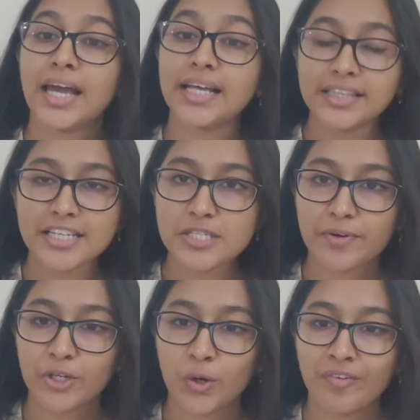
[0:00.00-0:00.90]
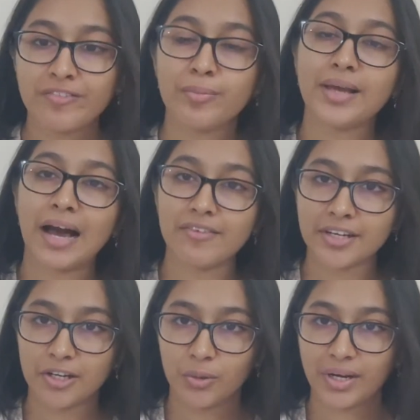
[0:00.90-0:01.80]
In this video, we will be
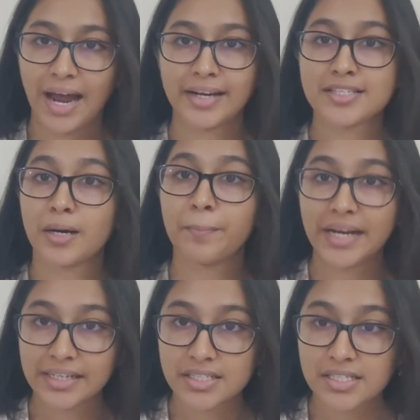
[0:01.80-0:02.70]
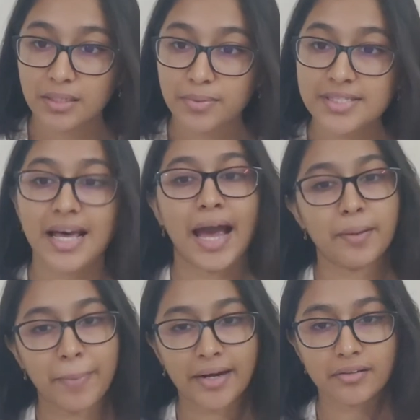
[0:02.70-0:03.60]
having a look at its updated syllabus
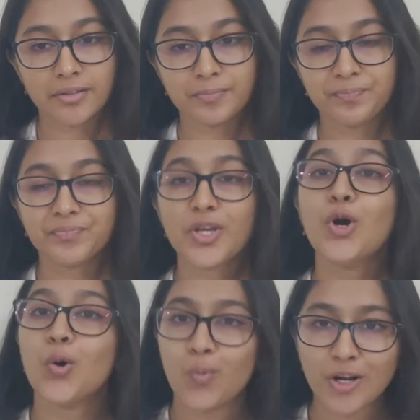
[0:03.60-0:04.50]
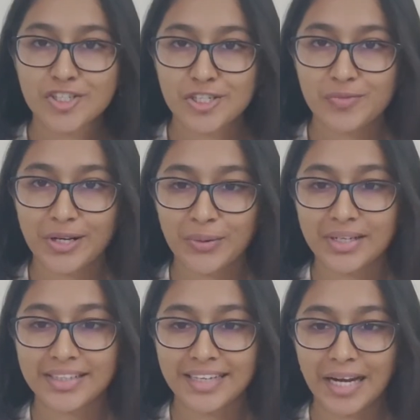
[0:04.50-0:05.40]
and pattern. Watch this video
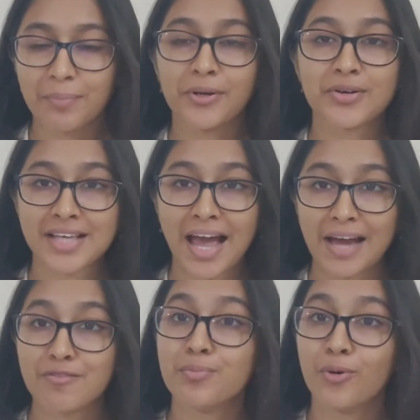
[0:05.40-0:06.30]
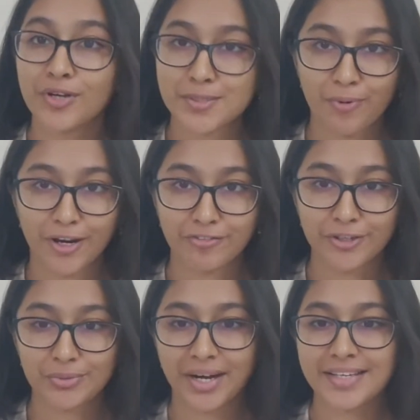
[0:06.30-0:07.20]
till the end because I have a bonus point for
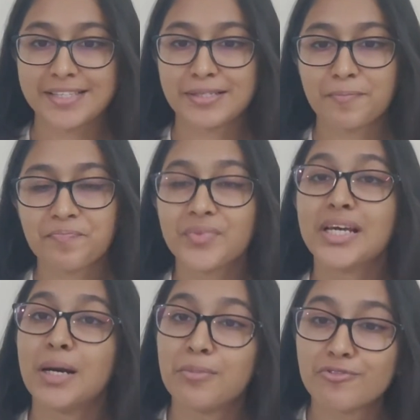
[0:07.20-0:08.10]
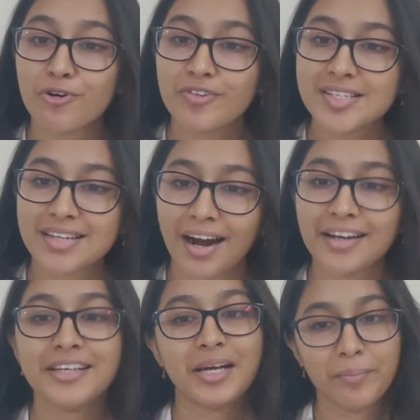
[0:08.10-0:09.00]
you guys. Before we
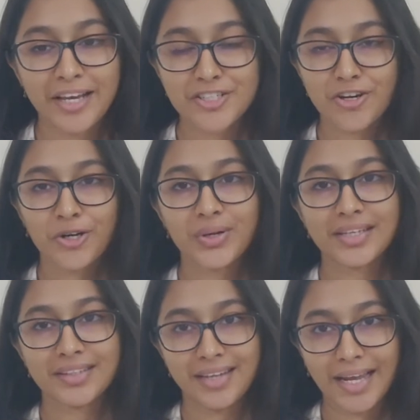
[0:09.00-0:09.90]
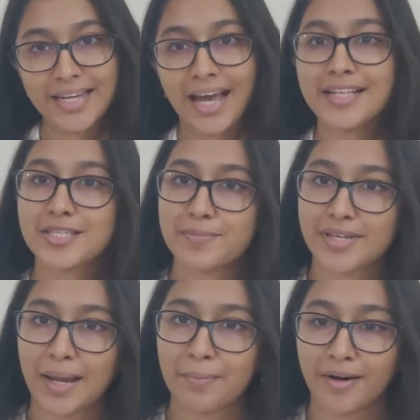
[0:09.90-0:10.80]
start, make sure to hit the like and
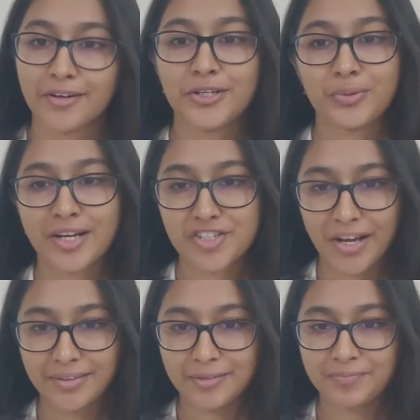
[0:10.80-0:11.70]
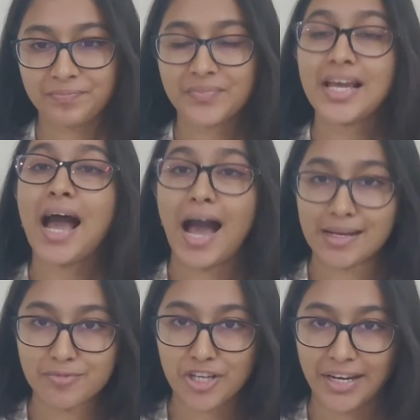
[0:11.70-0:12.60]
subscribe button to our channel.
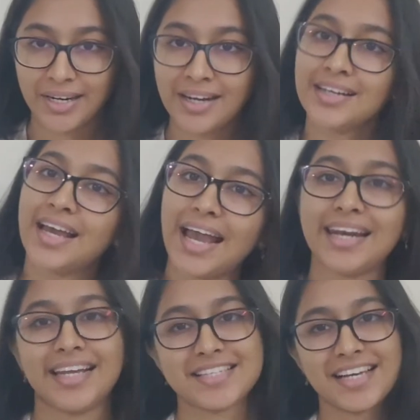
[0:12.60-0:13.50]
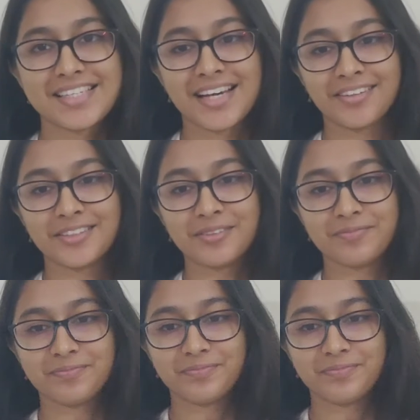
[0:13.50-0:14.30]
I am Jerika and let's get started.